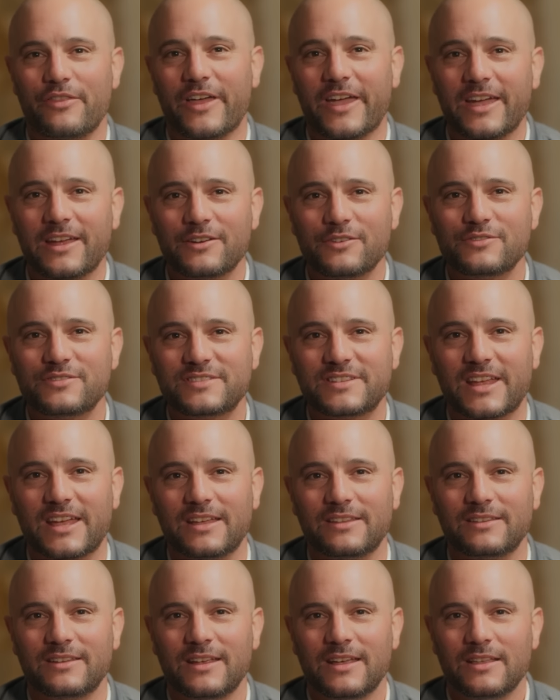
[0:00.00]
They
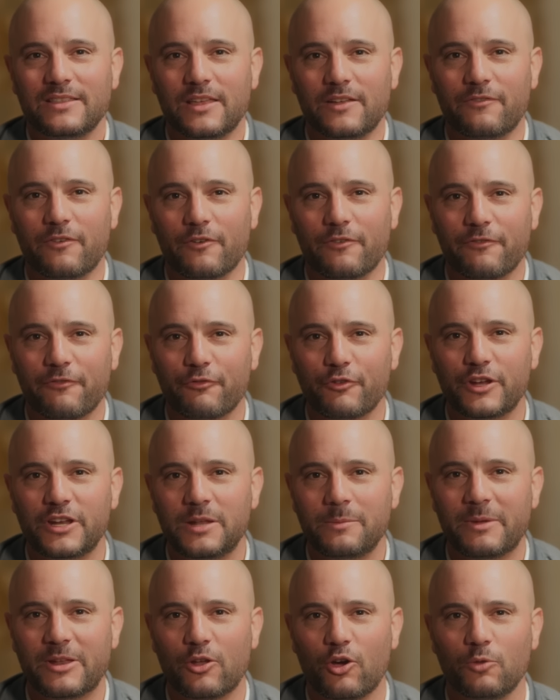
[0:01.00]
understand that for
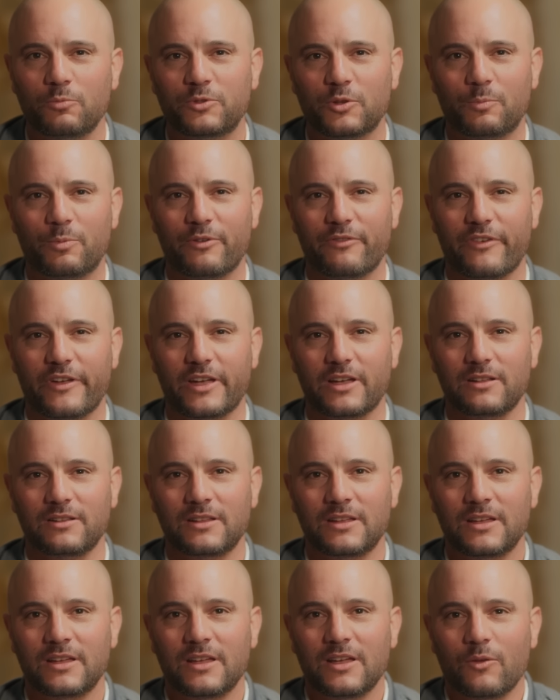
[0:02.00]
freedom and hope to
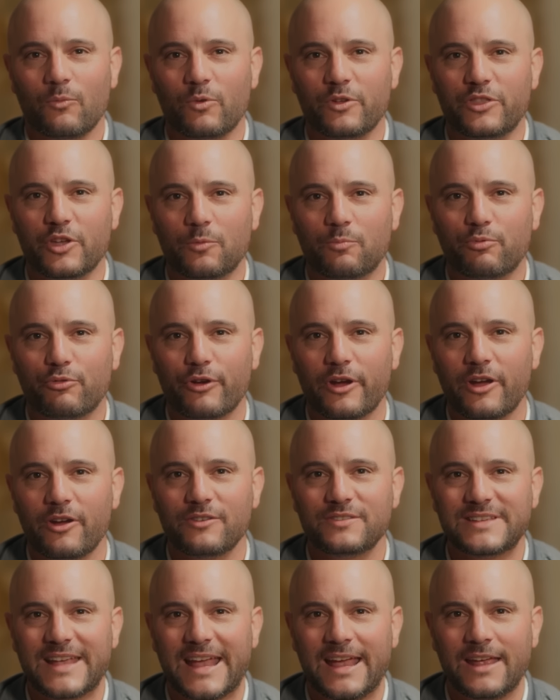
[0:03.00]
prevail, with their
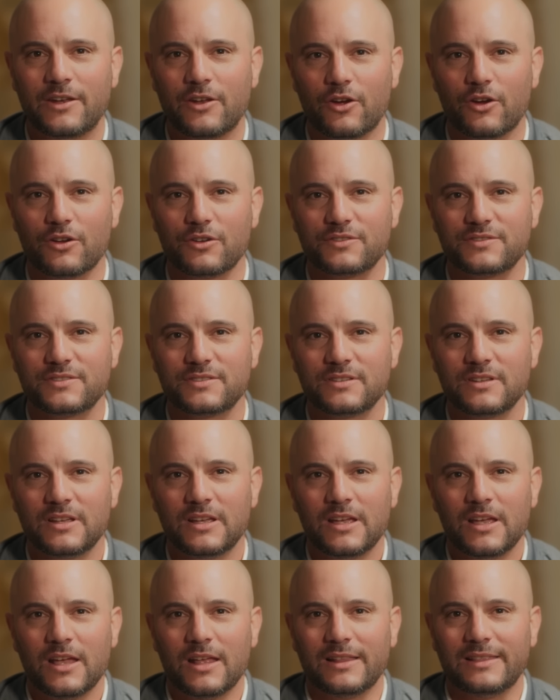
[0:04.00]
prayers and ours,
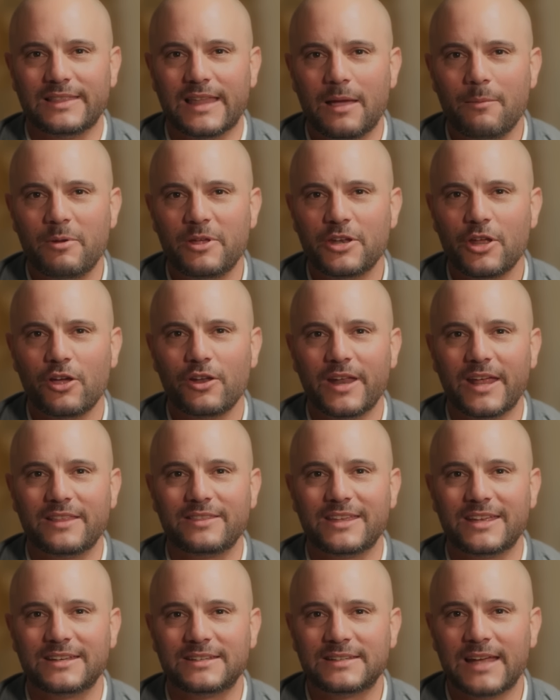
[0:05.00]
Lebanon
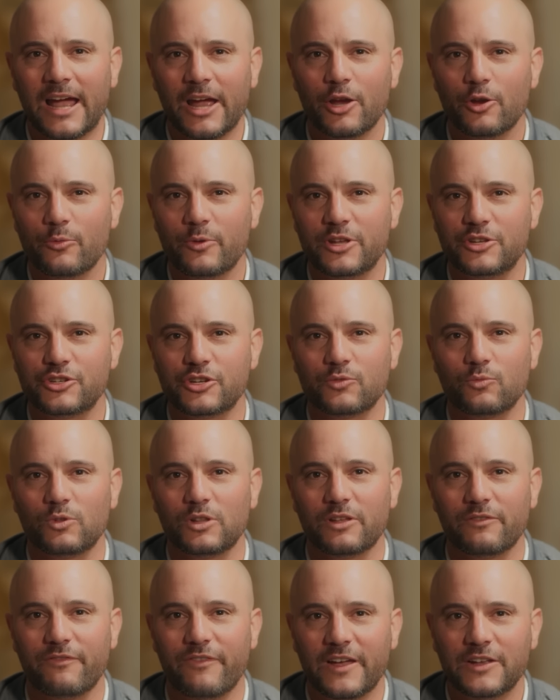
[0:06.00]
and the entire region
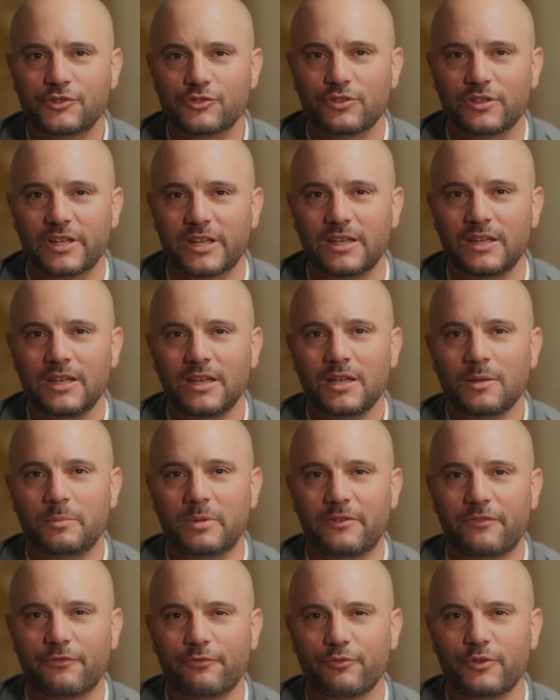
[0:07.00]
will eventually
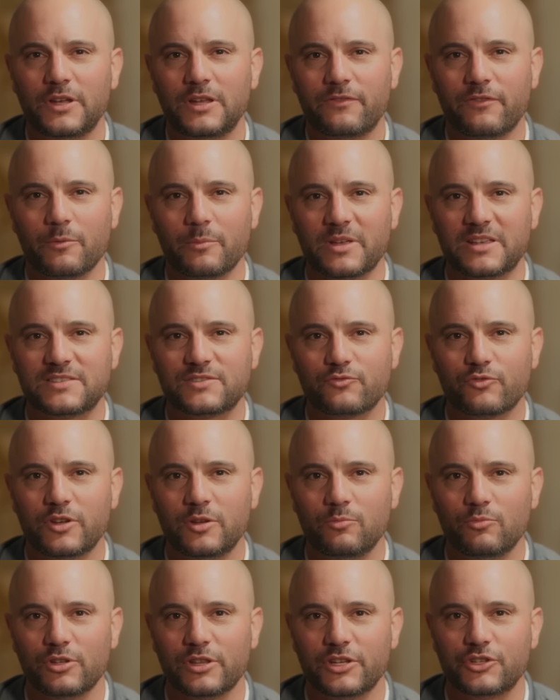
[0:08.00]
be freed from
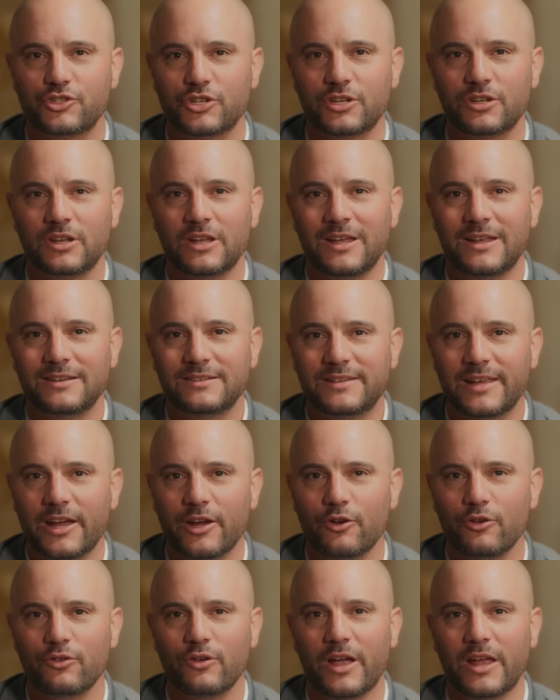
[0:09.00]
extreme religion,
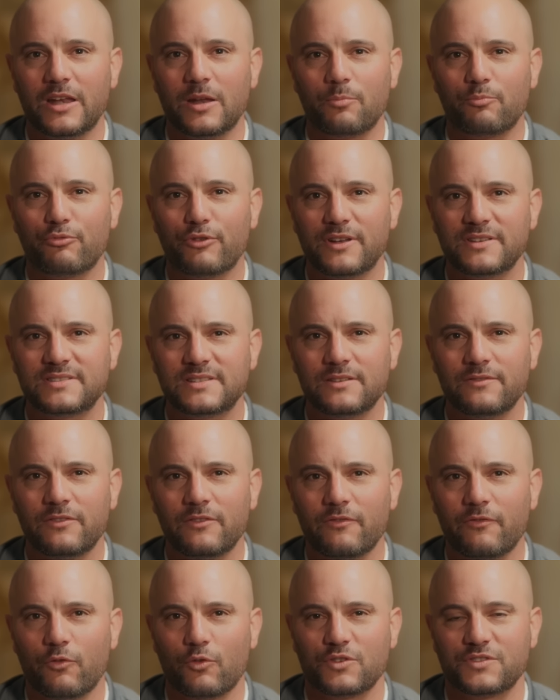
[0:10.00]
terror, and oppressive
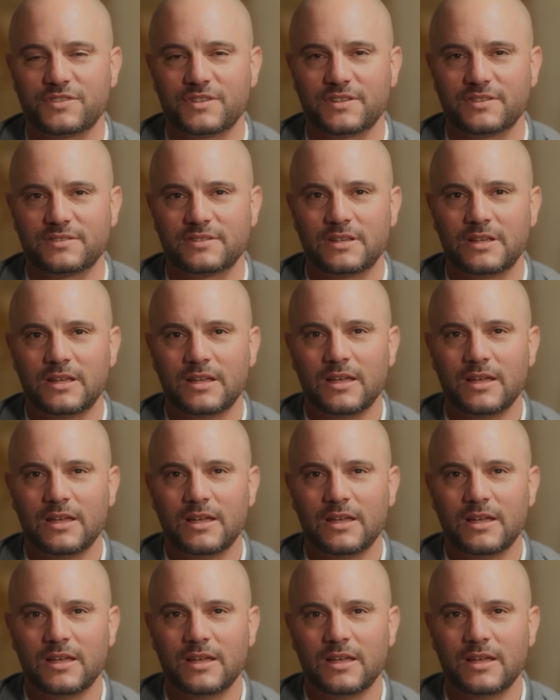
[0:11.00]
forces.